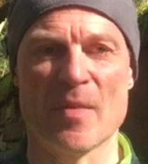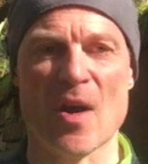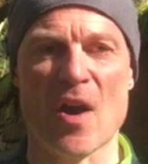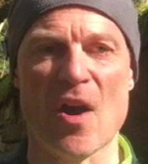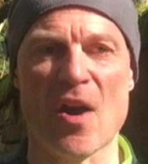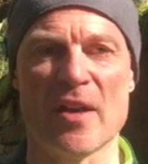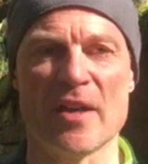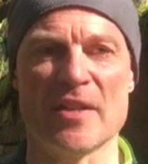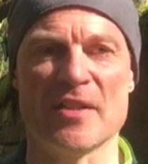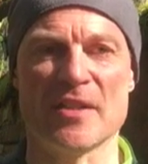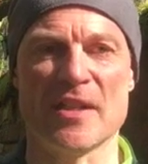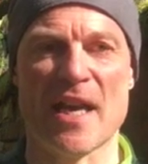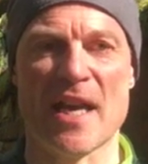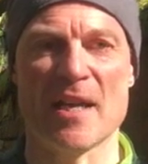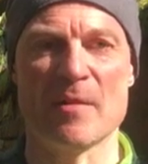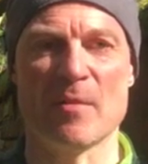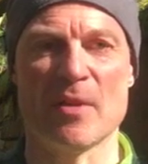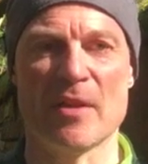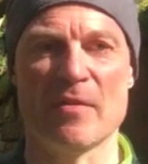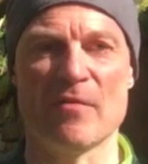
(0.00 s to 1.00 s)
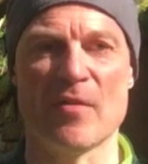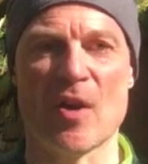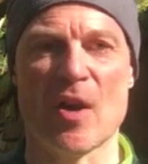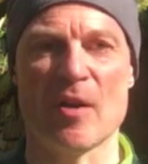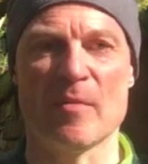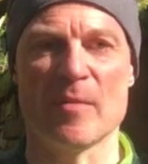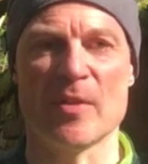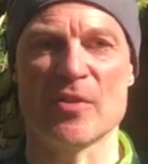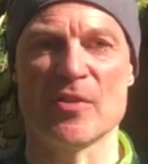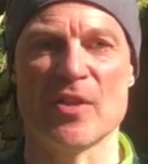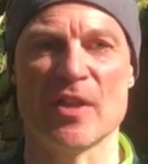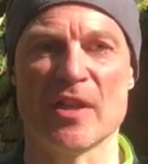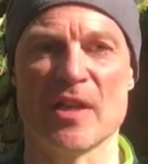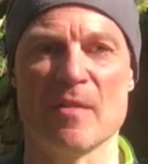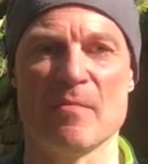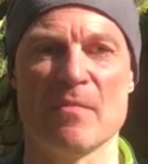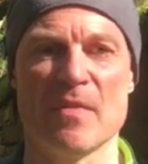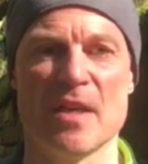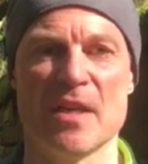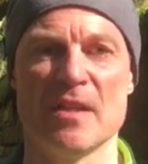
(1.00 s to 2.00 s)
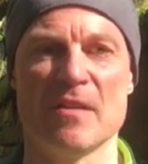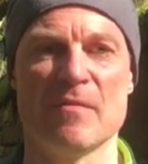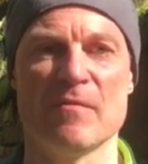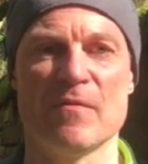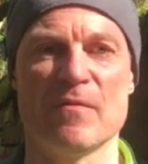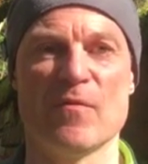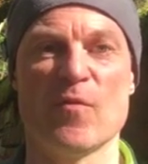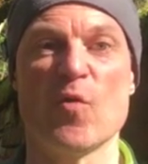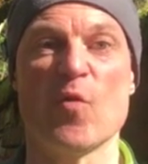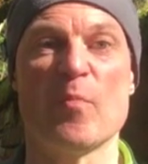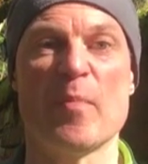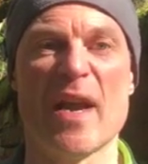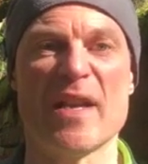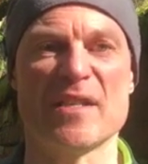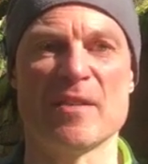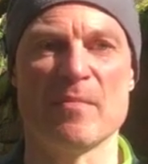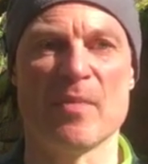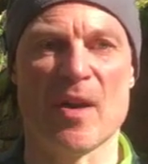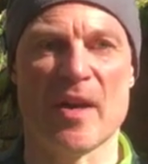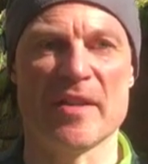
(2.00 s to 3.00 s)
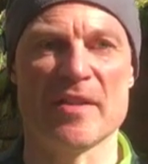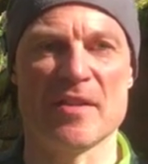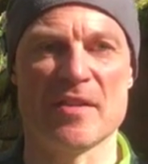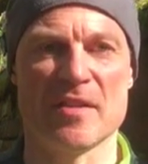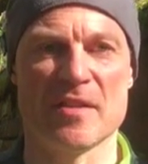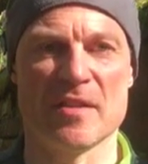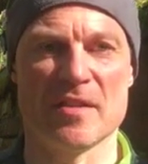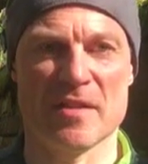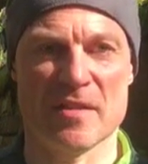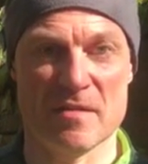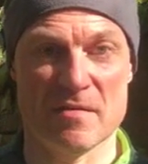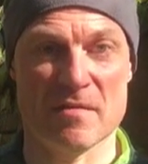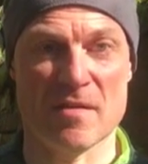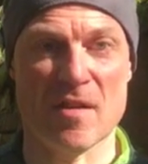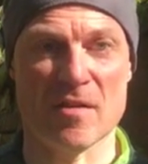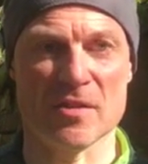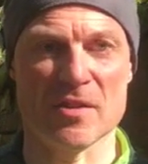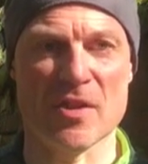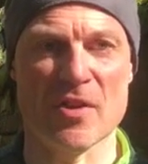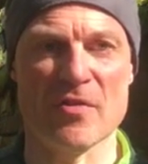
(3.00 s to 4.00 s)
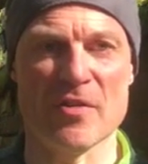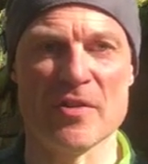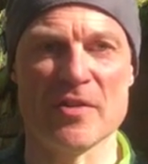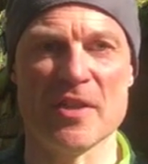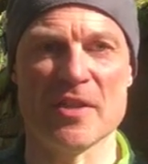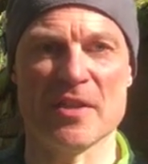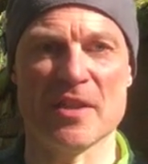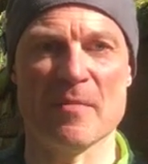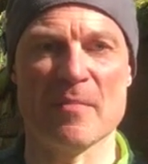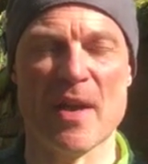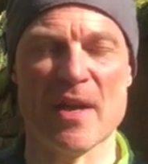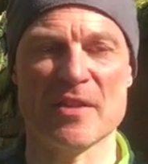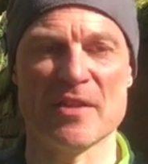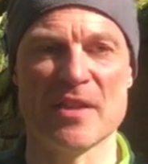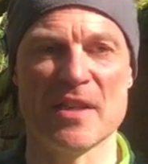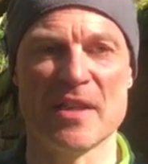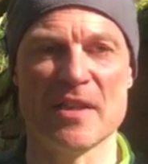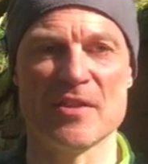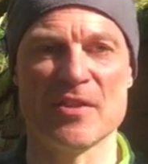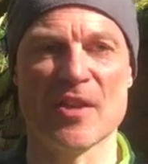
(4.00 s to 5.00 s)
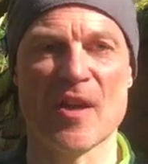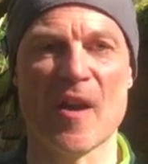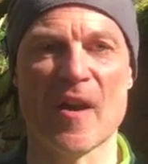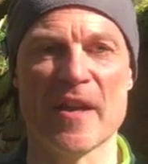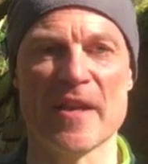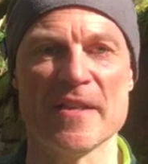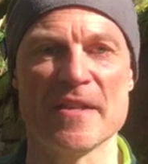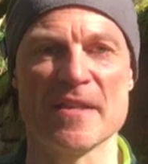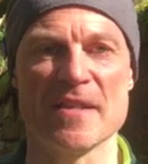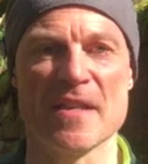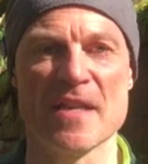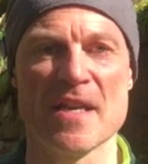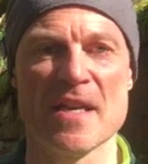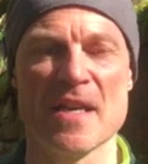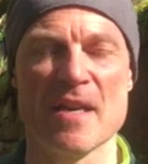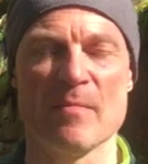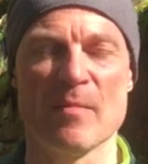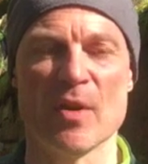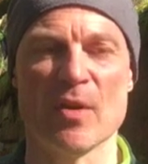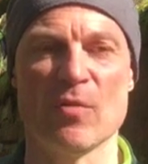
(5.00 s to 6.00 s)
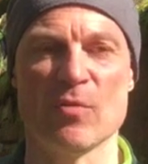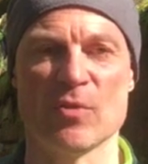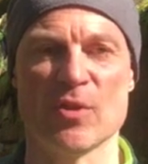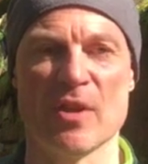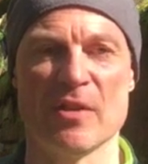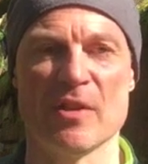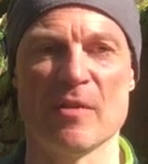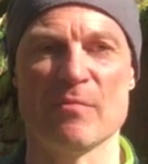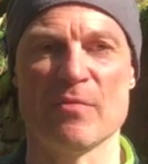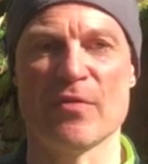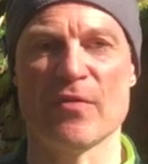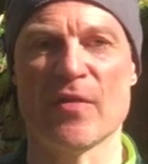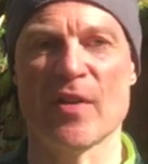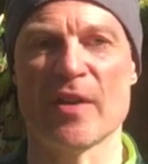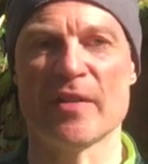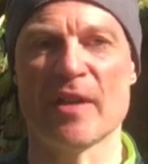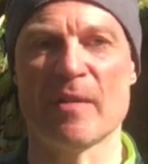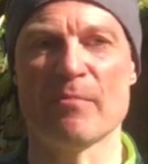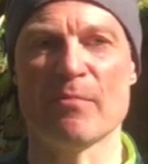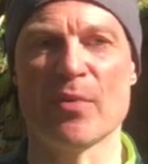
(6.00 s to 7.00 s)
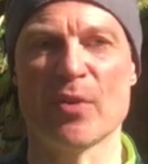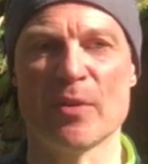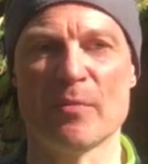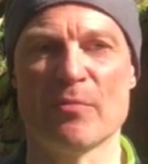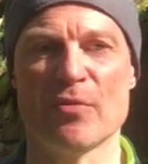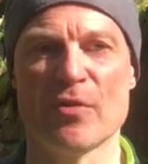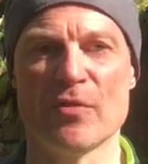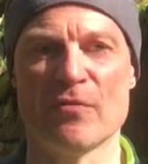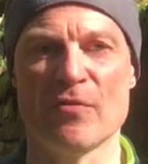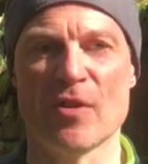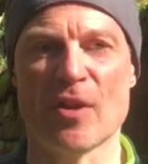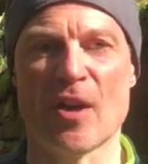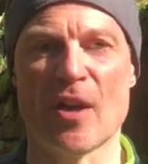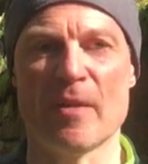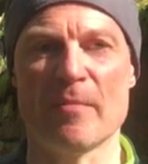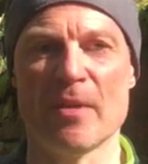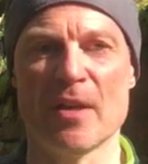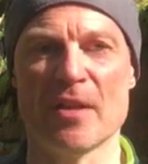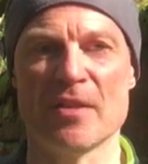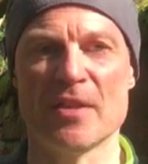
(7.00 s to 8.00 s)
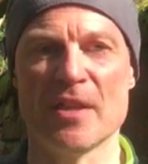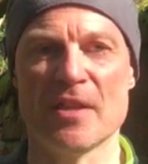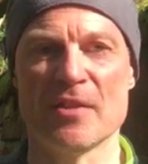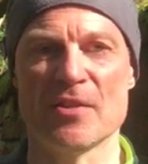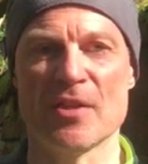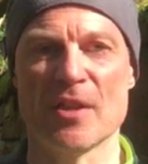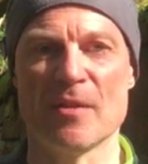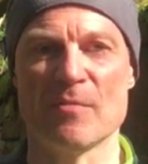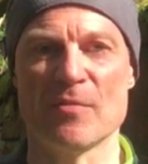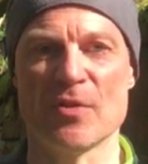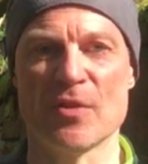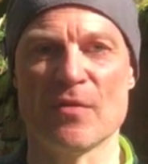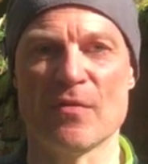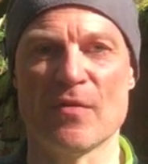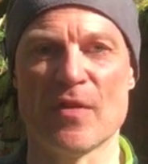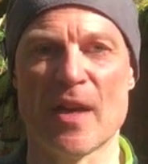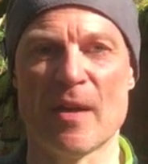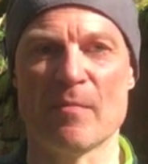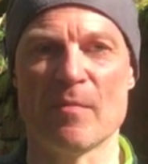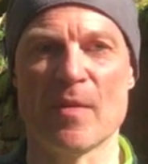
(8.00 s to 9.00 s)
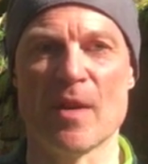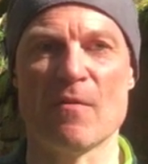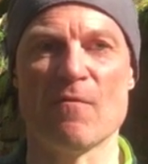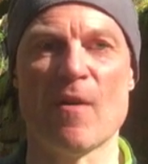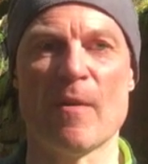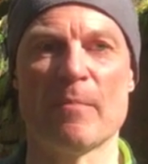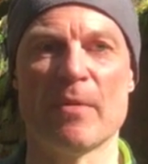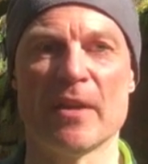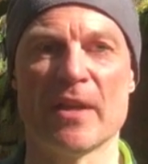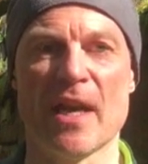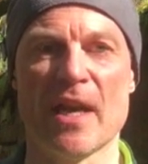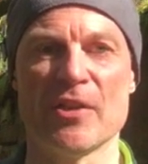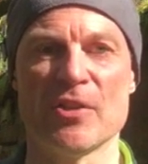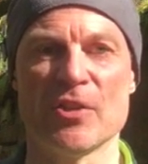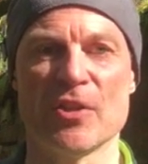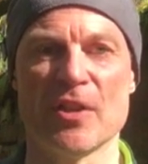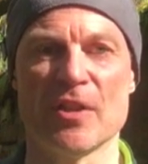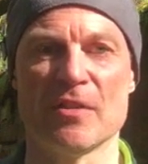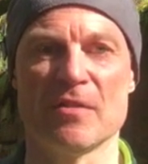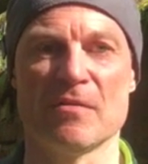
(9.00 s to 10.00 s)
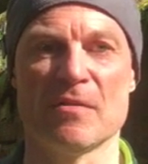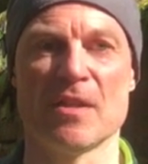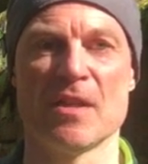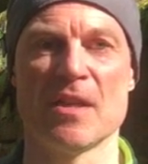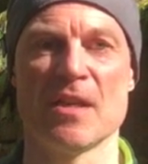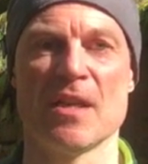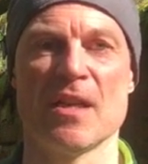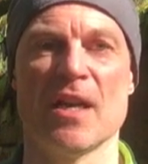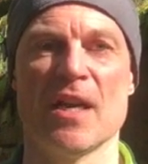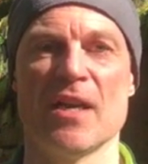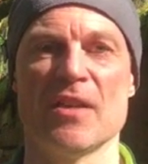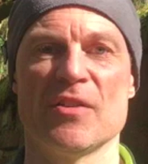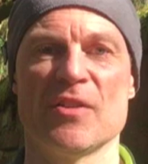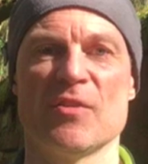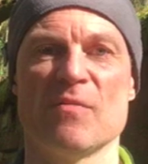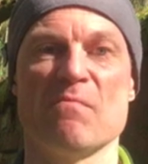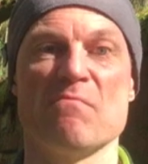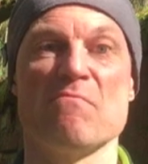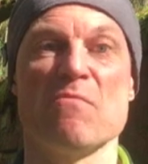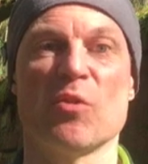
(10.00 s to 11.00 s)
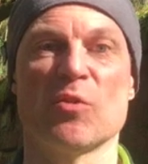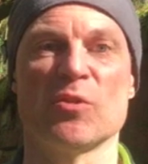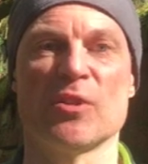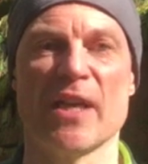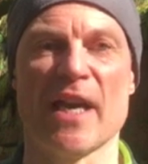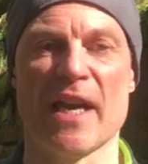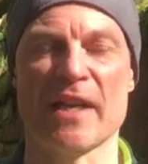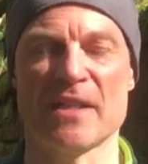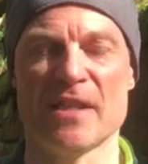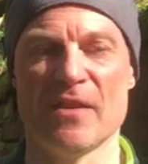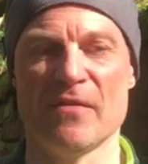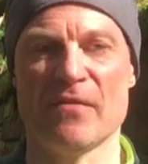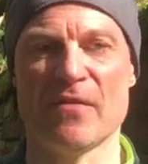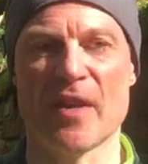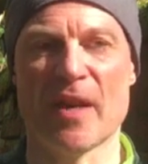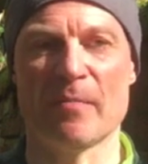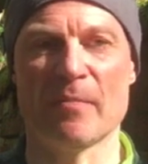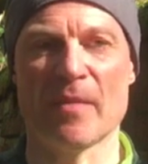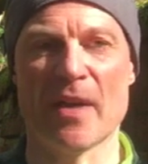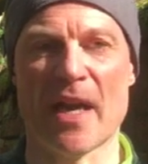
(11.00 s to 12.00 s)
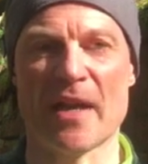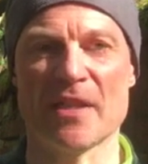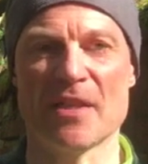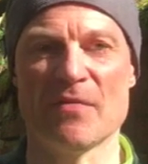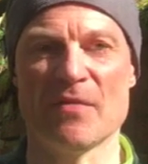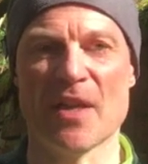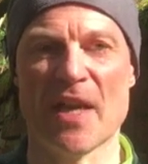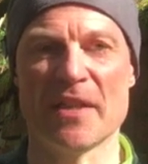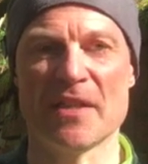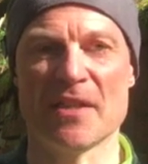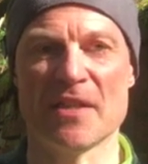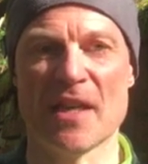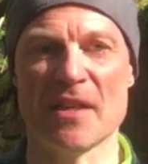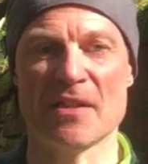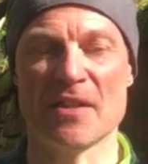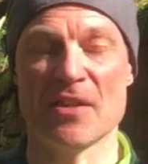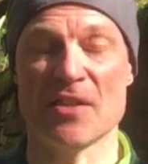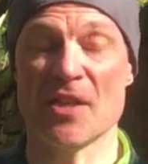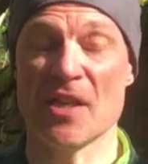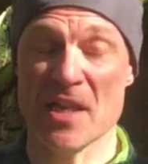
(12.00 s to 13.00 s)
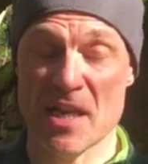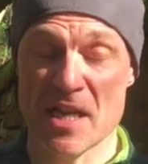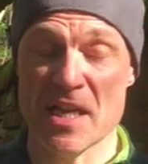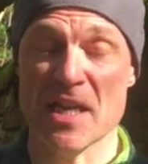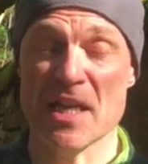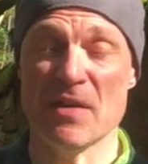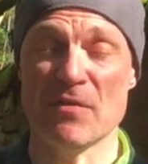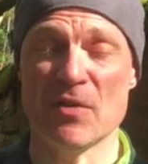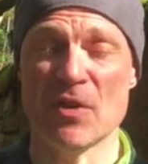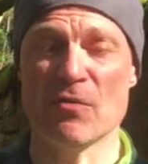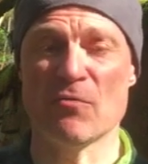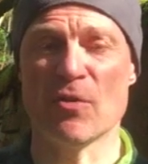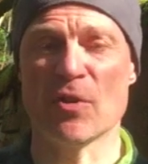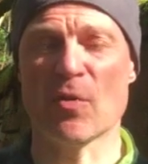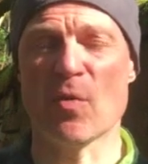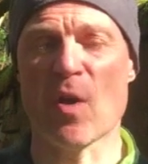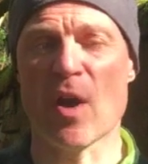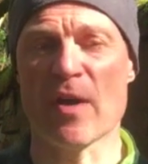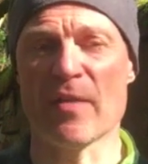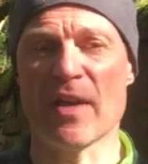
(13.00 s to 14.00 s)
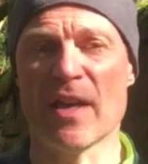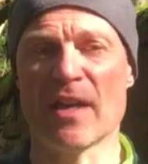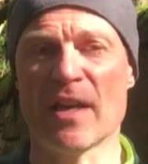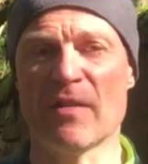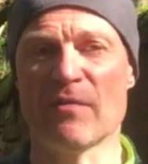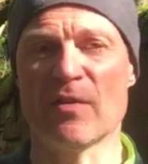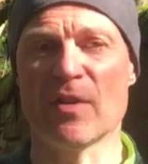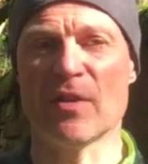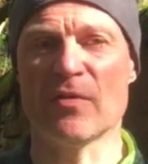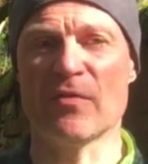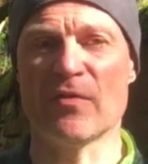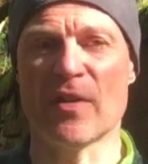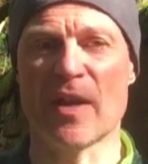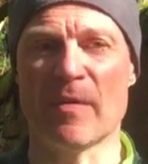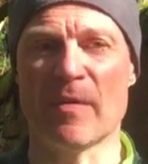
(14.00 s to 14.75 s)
highly scalable environments that can be 4 petabytes on current disk capacity in size, but also can provide that bulletproof reliability in terms of replication and multi-active active data centers if you require that level of